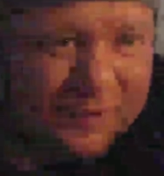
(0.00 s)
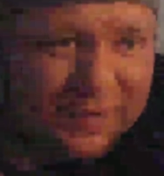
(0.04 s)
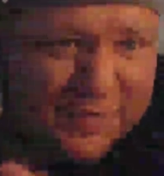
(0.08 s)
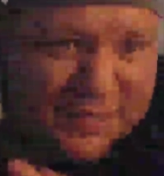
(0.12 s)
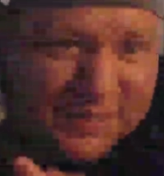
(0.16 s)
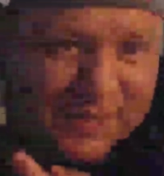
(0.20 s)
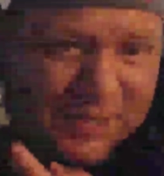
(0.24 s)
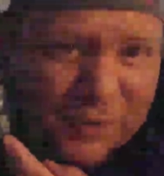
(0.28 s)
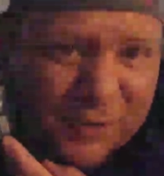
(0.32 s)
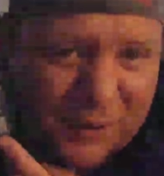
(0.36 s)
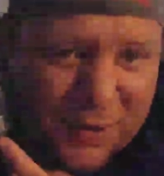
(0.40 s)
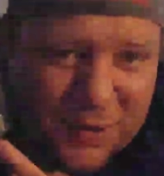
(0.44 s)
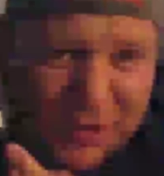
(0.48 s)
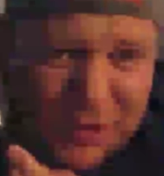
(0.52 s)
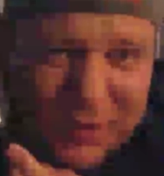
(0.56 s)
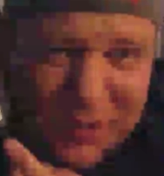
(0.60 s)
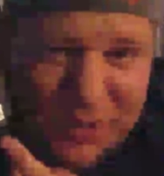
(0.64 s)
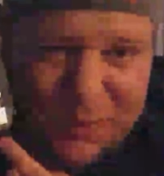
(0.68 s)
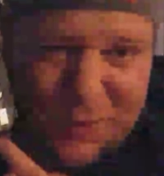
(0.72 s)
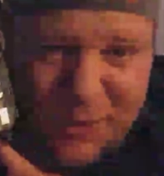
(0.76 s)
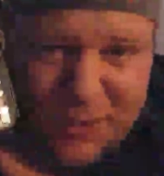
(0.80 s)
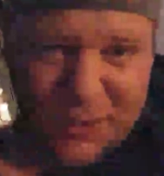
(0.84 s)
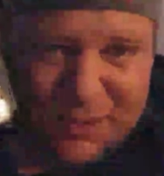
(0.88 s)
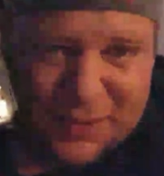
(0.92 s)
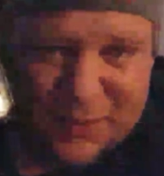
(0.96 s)
you guys know anything
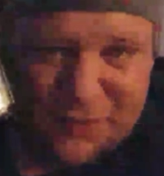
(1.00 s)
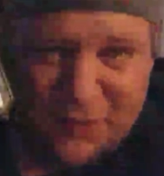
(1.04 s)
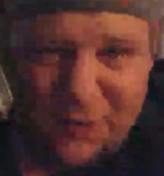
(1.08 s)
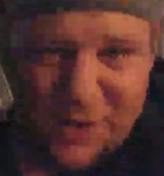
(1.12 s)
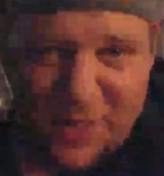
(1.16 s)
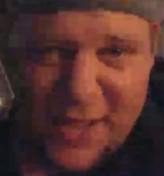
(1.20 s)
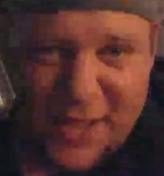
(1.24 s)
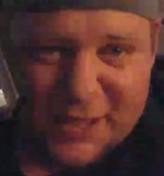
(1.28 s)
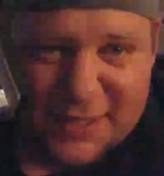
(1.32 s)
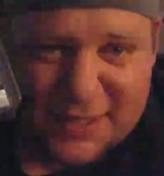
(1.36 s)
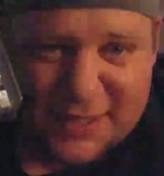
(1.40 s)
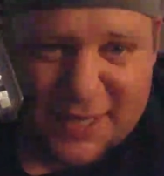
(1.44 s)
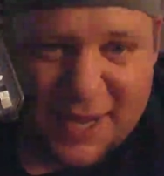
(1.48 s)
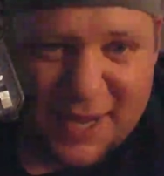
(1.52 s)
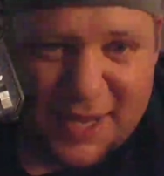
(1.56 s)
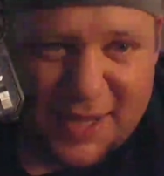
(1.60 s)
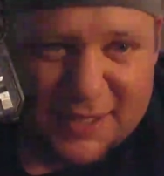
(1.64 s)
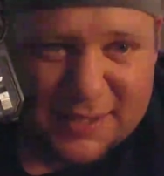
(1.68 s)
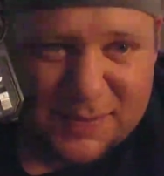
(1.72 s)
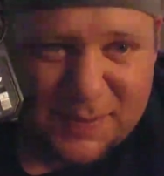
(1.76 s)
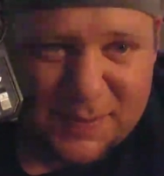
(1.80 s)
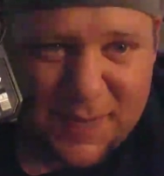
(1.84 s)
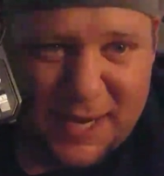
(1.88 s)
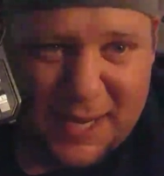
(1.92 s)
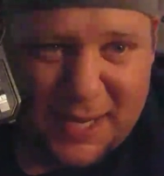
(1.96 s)
about these Fly
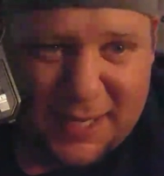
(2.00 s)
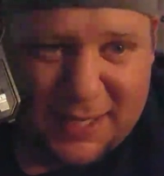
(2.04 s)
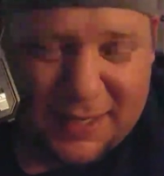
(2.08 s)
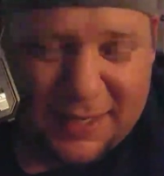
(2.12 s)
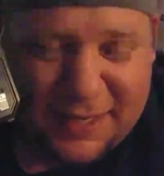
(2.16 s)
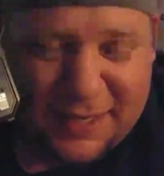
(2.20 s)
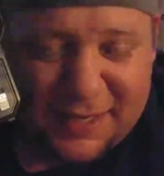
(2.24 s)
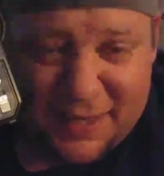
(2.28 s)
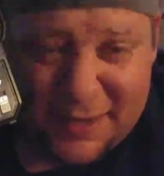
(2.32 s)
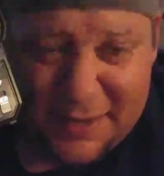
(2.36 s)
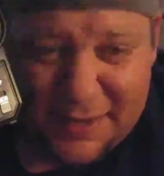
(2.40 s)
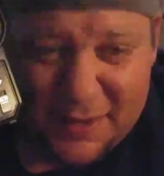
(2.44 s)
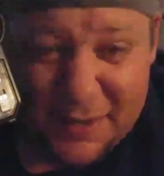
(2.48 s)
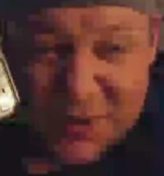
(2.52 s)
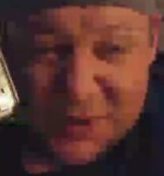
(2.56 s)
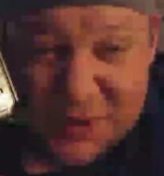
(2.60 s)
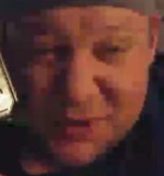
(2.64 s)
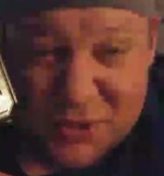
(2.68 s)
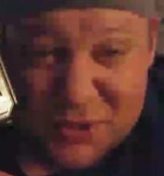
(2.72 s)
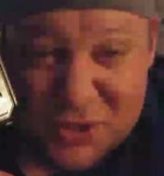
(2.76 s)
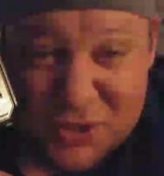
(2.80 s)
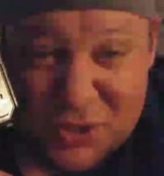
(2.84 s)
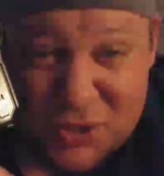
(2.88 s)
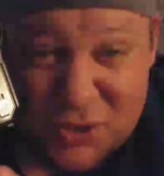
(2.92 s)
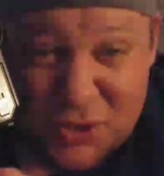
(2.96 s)
Skies, man, they are
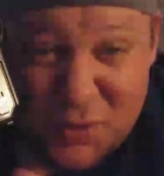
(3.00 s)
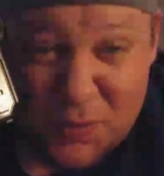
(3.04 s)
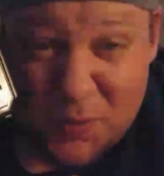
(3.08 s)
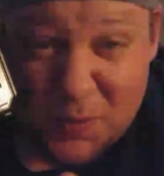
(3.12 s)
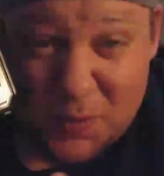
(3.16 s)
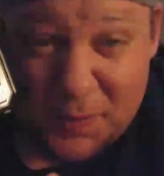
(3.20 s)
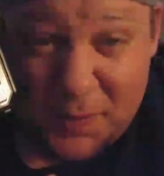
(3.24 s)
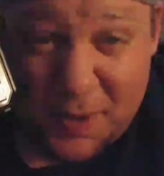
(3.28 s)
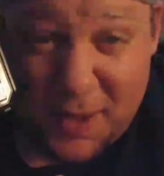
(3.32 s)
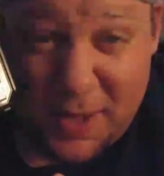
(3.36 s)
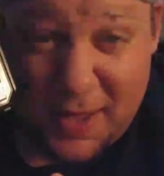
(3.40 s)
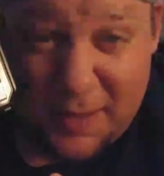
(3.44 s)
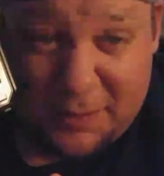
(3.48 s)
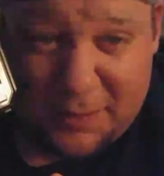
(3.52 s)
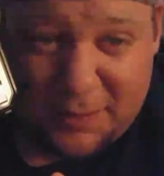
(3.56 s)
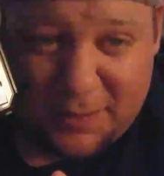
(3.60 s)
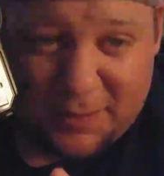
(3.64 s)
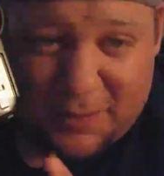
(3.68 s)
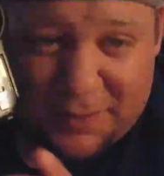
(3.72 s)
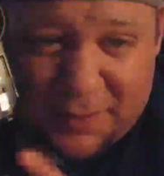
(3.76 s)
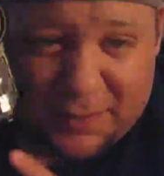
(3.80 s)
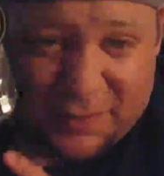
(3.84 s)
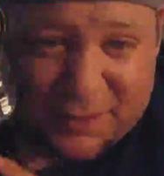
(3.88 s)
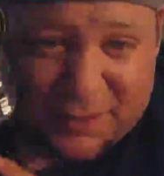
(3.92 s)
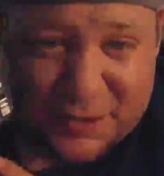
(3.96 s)
super
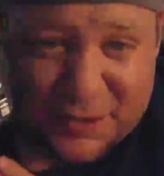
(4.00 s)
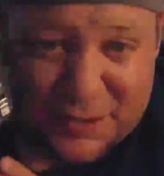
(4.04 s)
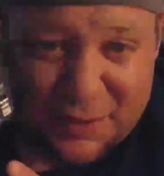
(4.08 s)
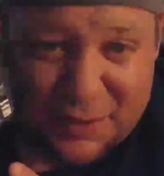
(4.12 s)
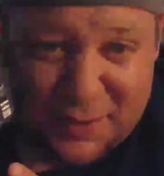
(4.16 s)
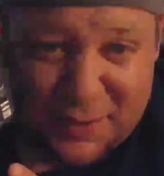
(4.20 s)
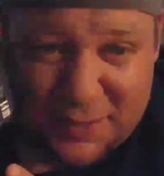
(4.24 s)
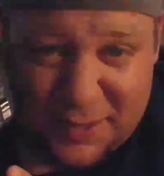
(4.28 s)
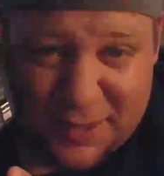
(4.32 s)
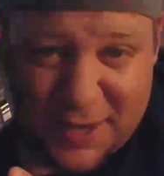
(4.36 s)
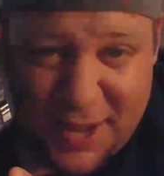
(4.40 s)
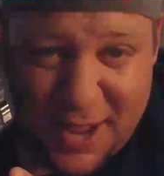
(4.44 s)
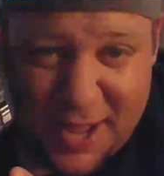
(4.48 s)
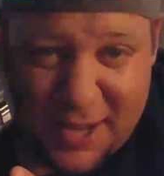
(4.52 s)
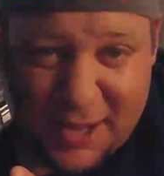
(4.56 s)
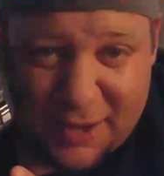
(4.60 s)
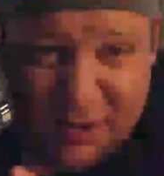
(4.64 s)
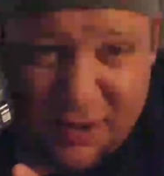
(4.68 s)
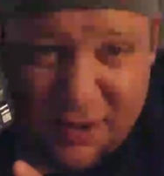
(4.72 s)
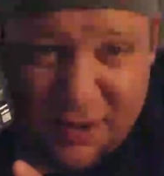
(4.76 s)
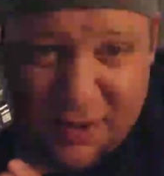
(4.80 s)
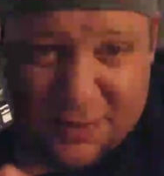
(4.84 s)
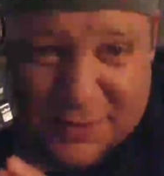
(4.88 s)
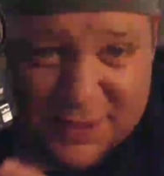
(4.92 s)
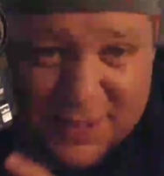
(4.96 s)
popular, and there's so many
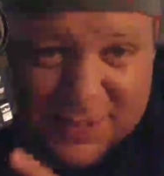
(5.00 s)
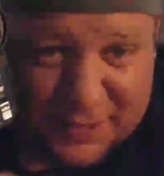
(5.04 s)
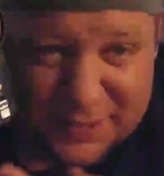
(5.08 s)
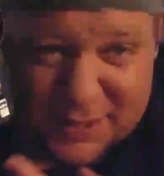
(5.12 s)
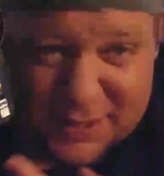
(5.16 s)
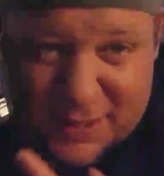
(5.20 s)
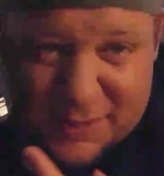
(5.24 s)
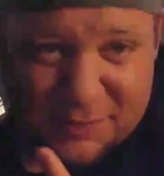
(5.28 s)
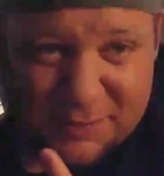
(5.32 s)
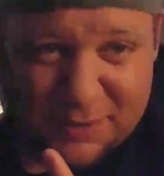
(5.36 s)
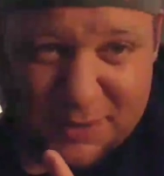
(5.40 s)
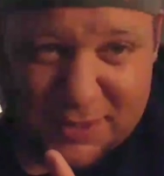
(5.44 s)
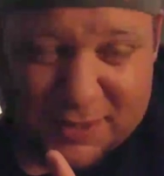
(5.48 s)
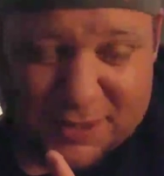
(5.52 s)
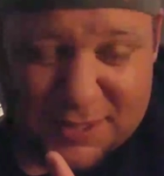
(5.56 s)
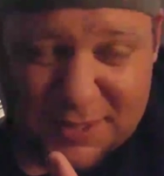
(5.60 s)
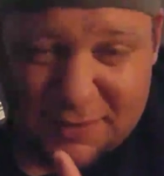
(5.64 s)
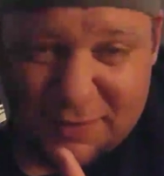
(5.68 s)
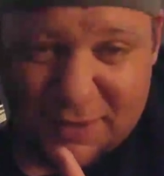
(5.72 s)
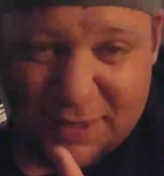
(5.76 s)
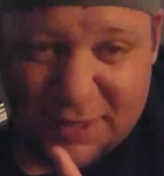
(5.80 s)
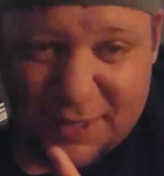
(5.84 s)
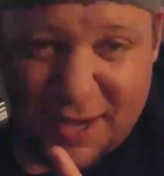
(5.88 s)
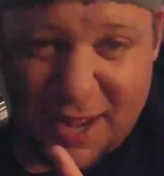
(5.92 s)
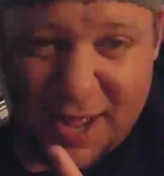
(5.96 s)
knockoffs. Like this one is
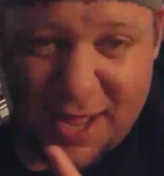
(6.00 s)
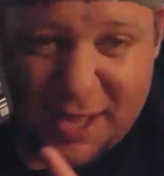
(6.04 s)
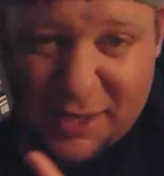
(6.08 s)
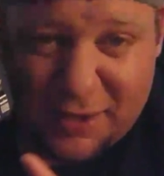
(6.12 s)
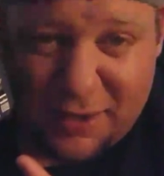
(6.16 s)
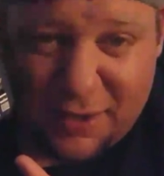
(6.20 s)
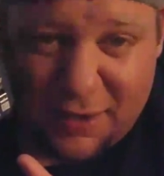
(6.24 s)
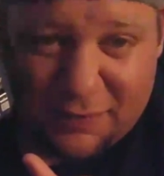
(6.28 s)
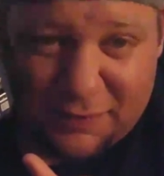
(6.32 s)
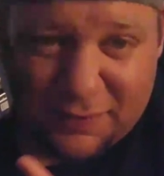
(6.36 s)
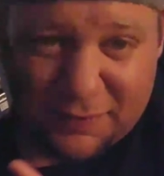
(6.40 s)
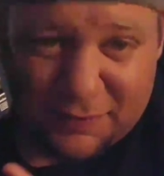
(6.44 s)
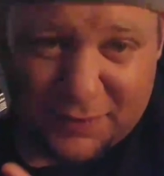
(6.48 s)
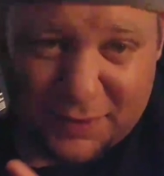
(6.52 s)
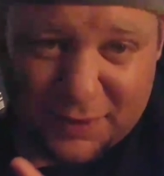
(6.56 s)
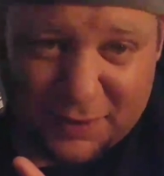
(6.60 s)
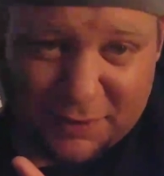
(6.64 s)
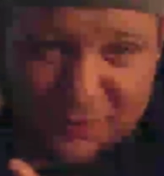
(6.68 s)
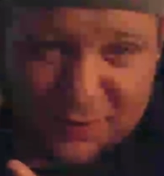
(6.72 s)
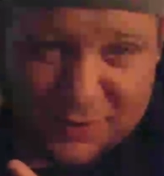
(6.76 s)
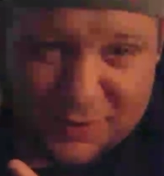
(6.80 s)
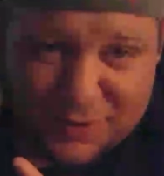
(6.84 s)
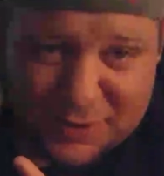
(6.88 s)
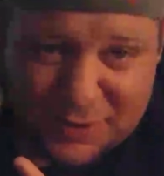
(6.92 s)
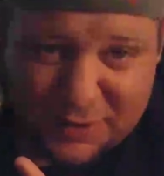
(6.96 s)
even a knockoff of the
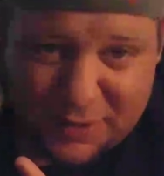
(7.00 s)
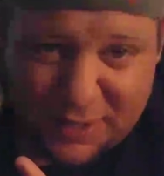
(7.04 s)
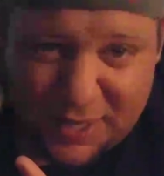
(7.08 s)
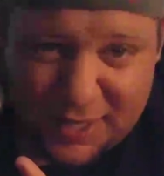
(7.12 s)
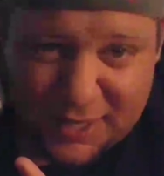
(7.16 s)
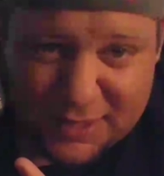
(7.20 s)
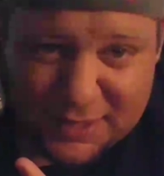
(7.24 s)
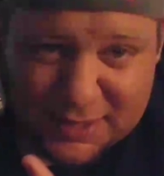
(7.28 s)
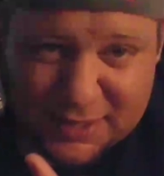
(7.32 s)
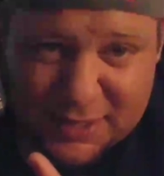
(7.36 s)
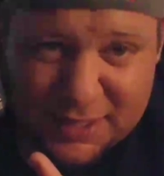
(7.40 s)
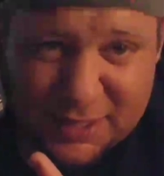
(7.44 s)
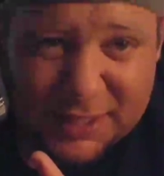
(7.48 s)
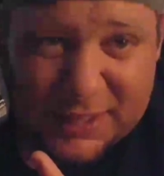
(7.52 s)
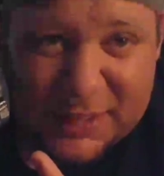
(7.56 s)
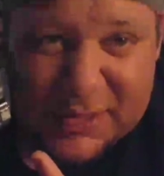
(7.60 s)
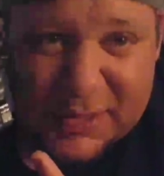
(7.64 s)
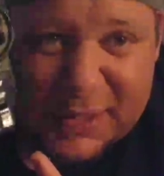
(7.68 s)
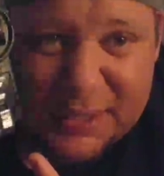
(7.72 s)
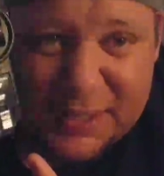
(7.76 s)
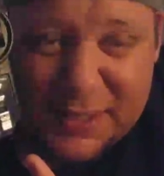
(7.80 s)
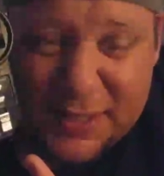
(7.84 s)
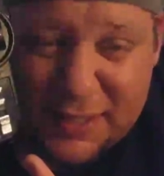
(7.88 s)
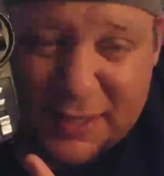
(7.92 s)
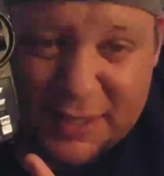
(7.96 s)
original
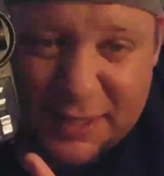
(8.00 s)
i6.